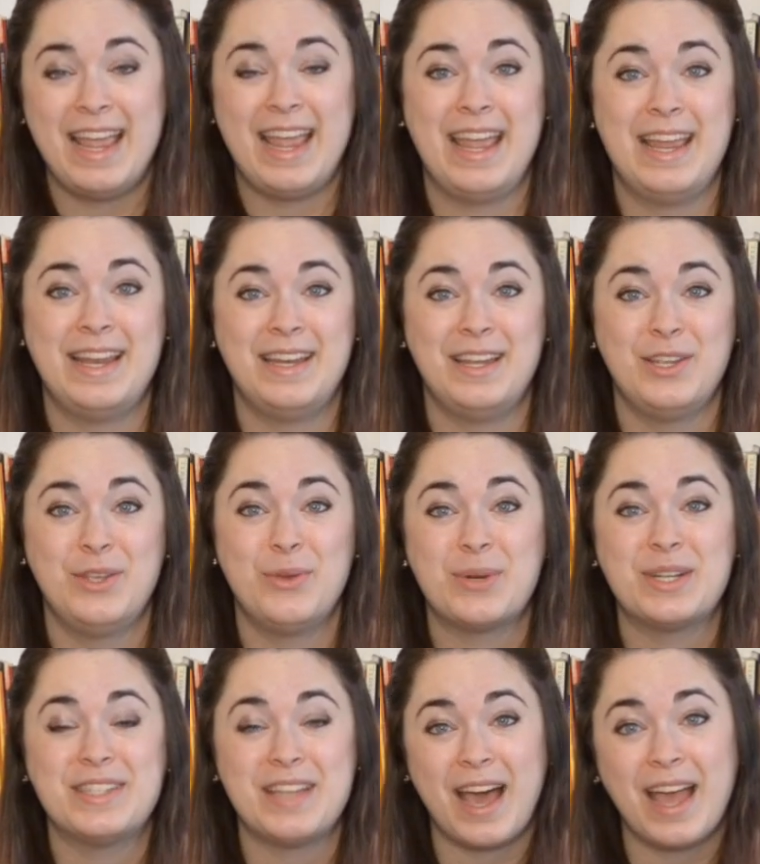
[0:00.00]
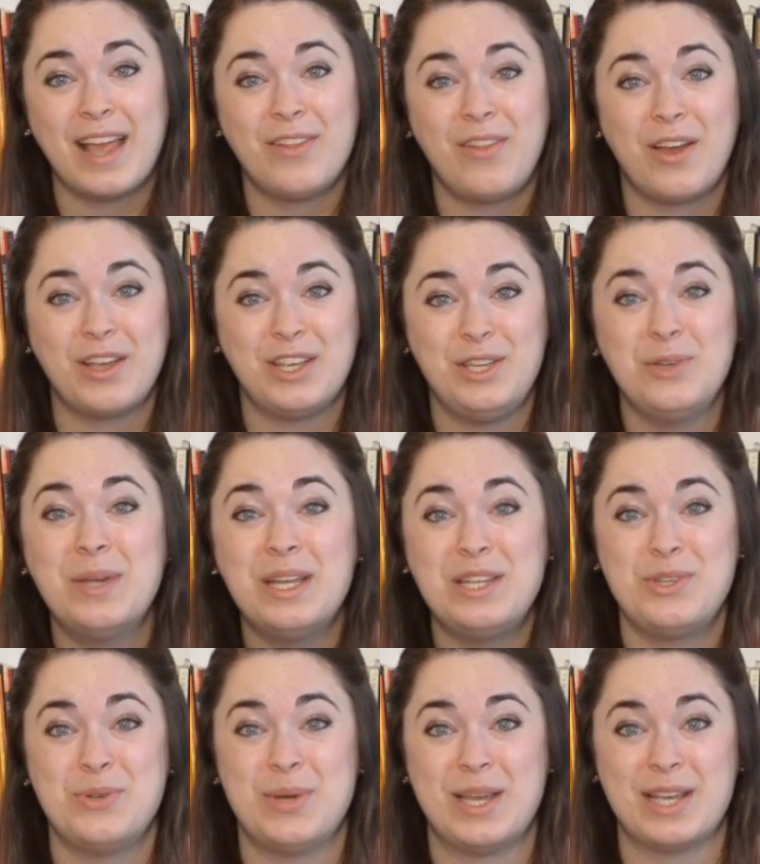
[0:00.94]
In your dialogue, you
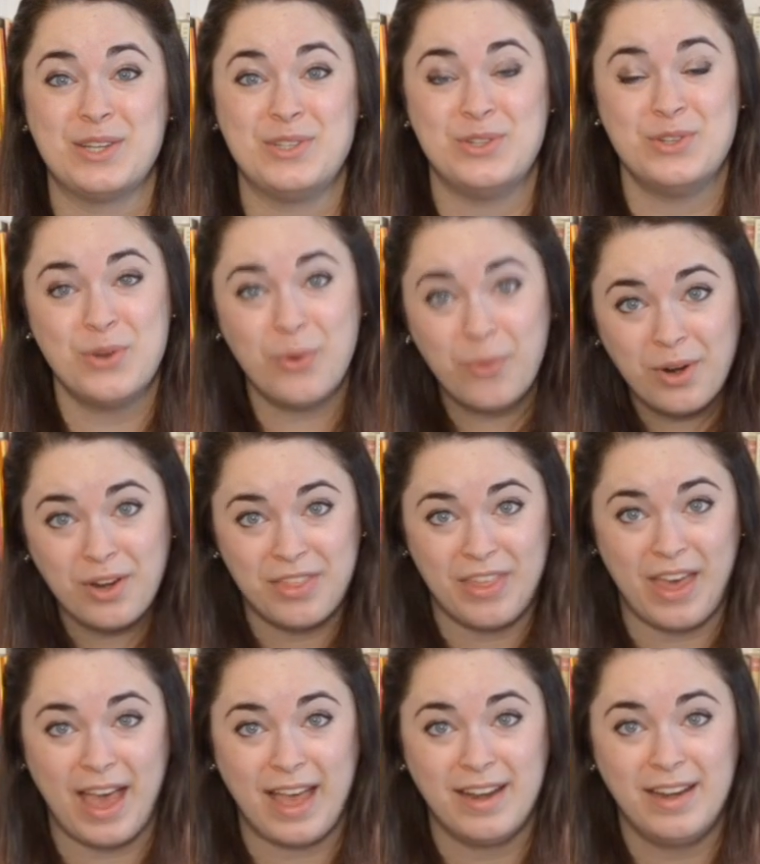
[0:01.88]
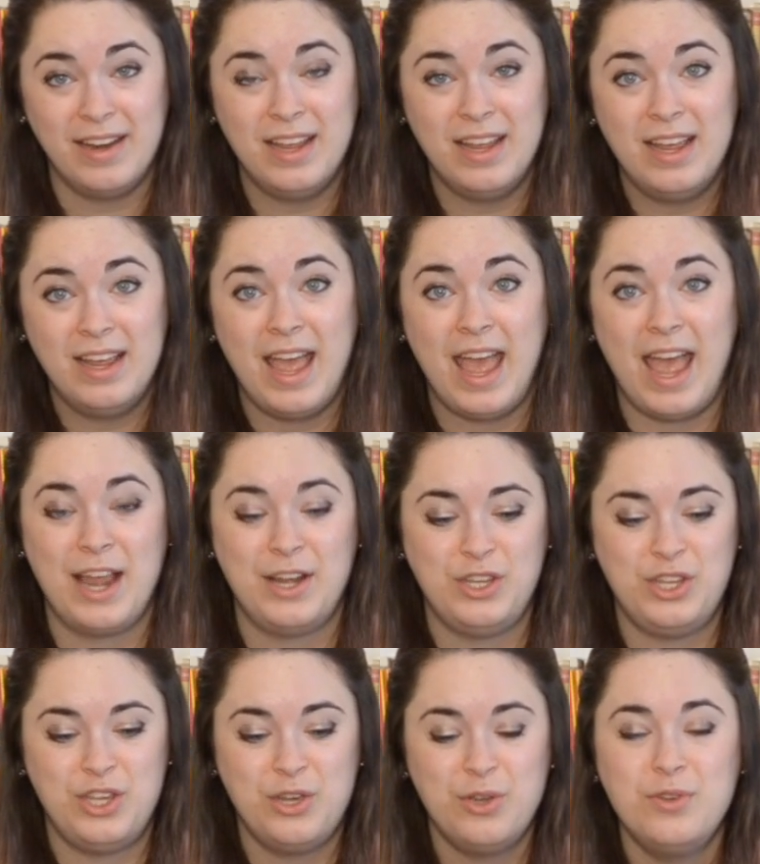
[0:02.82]
get to ignore that
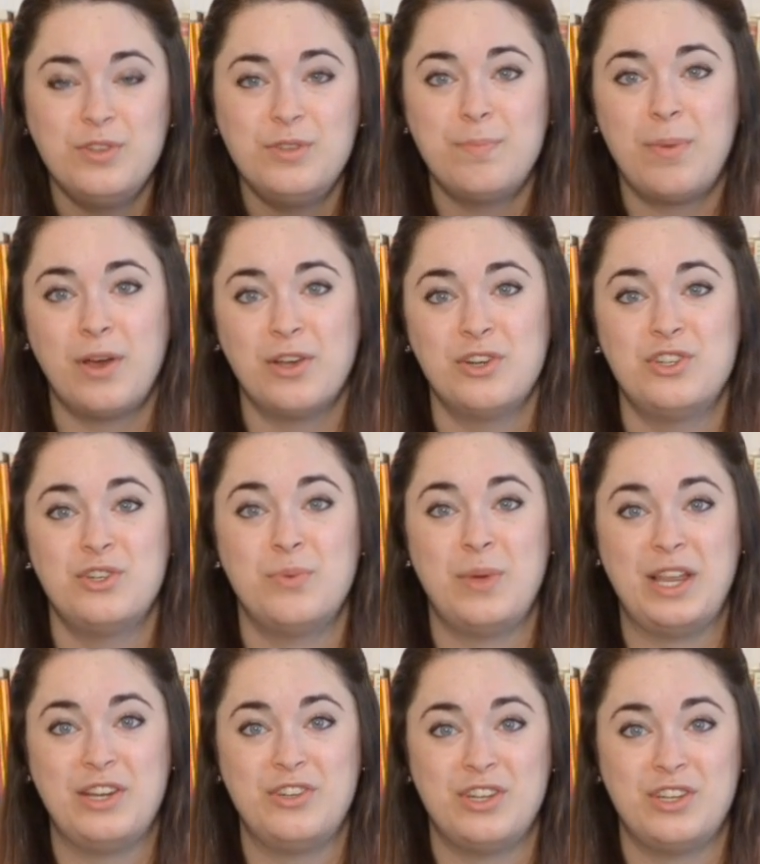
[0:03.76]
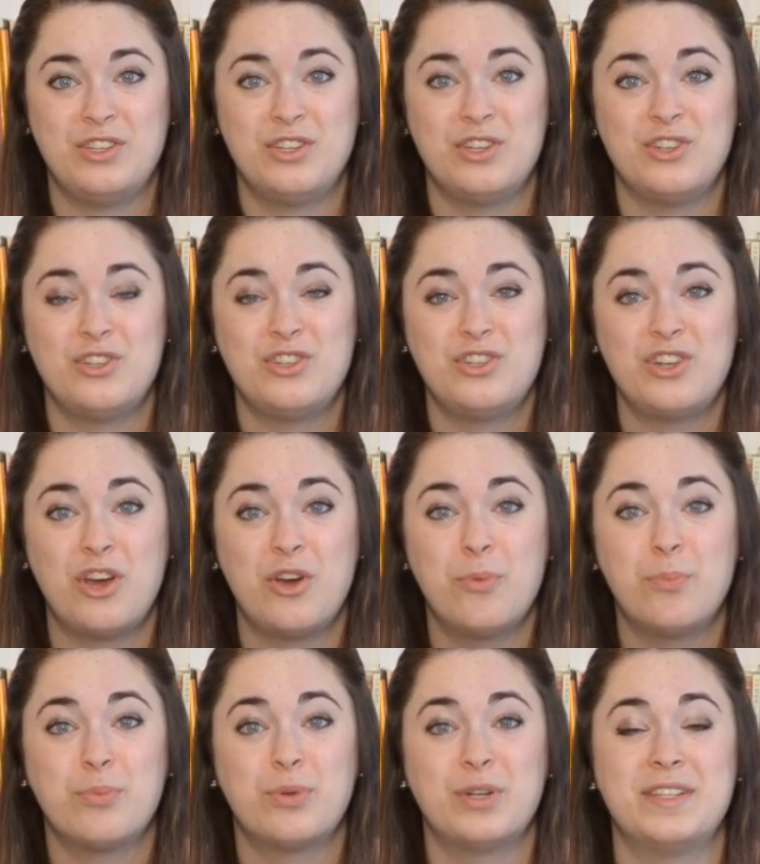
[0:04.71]
and use punctuation to
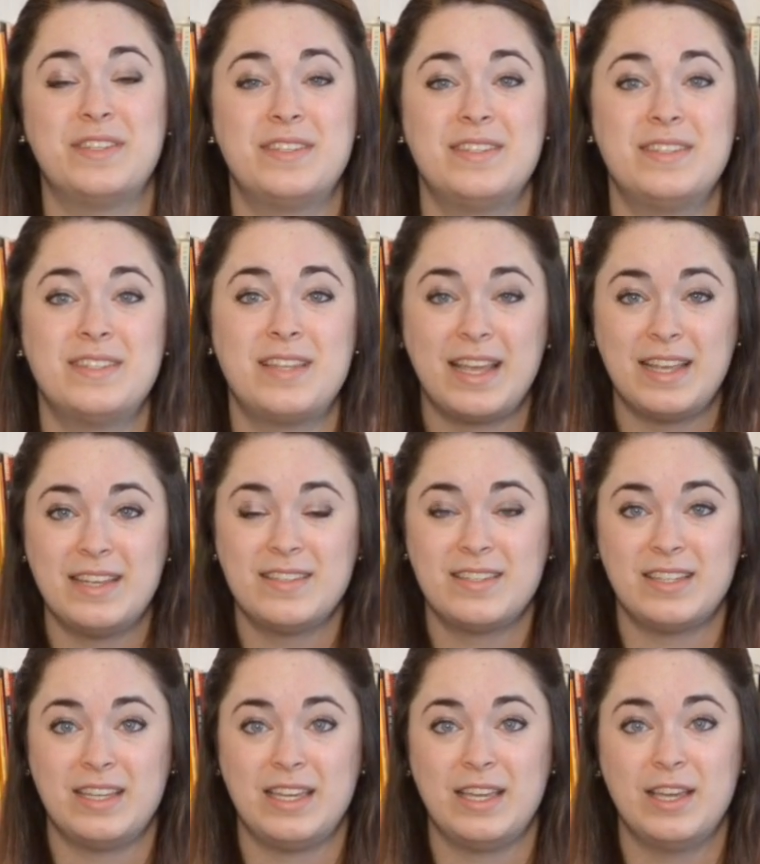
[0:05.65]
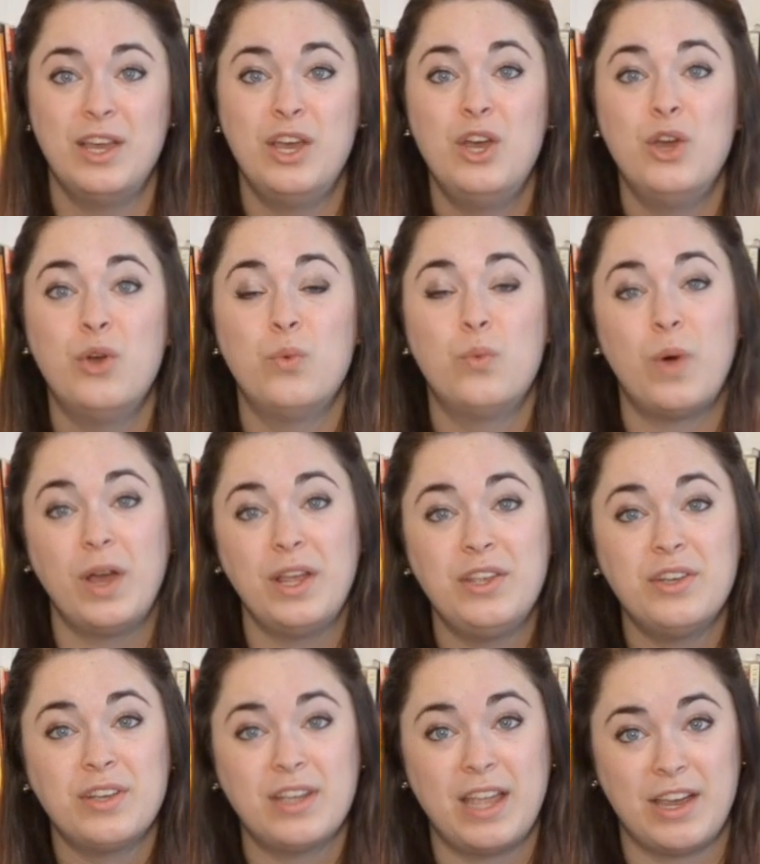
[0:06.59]
show precisely what
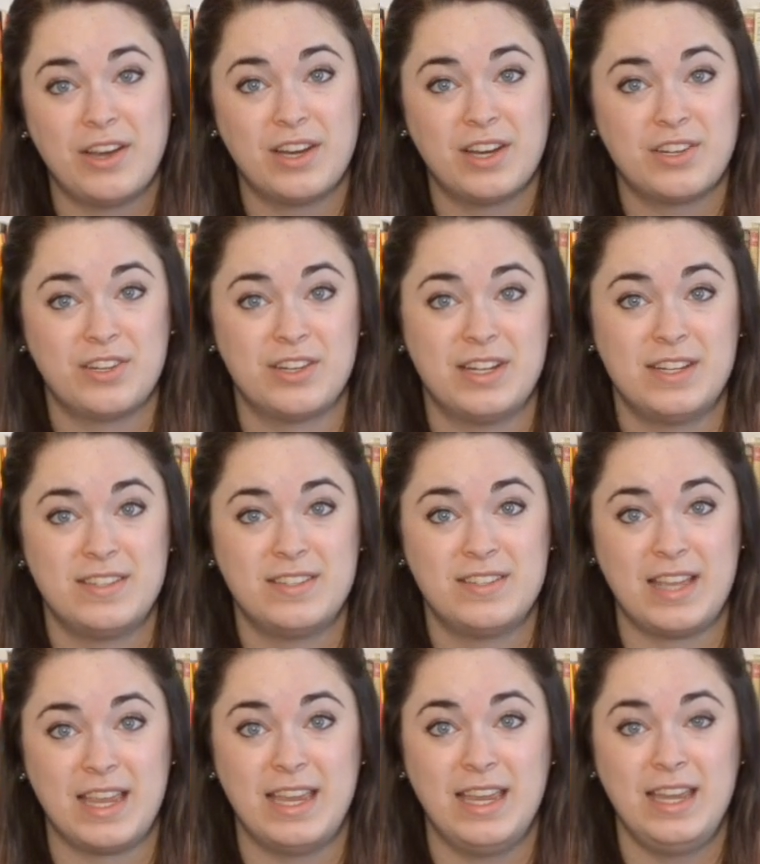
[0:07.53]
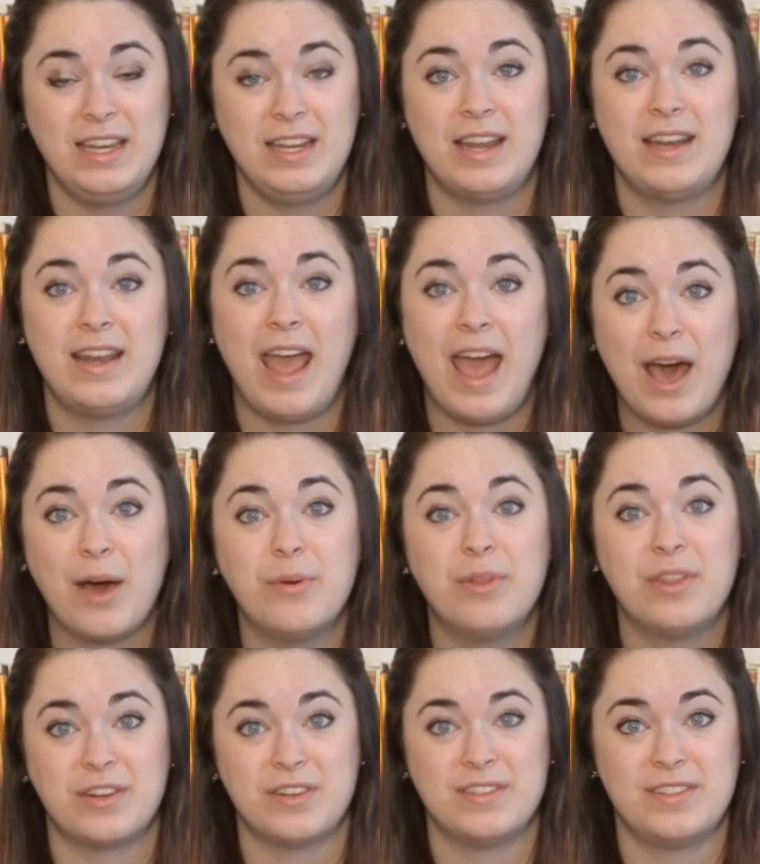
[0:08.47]
your character is saying and how
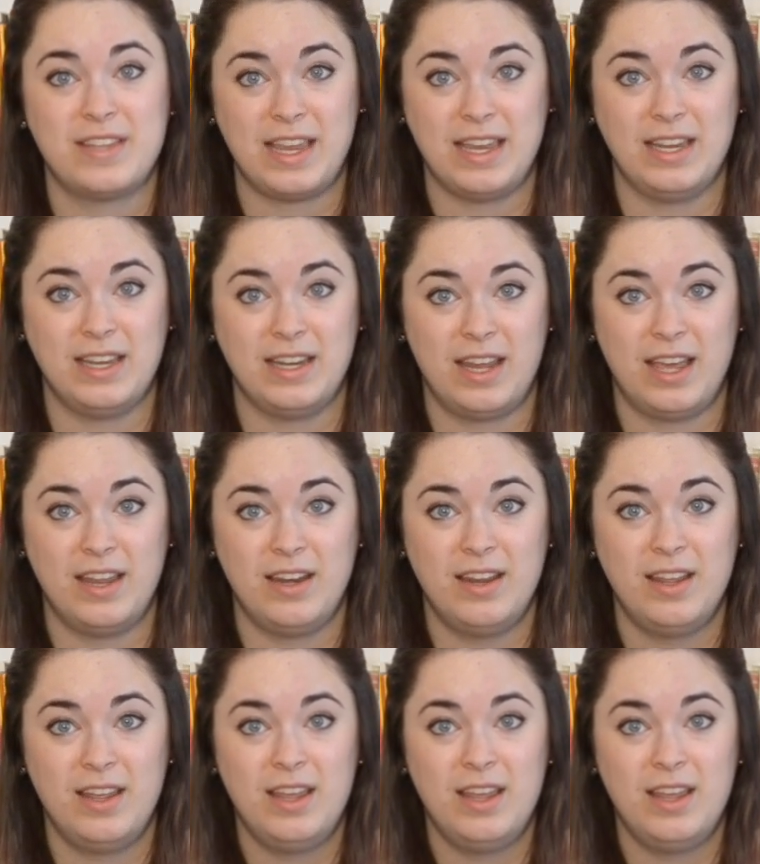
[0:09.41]
they're saying it.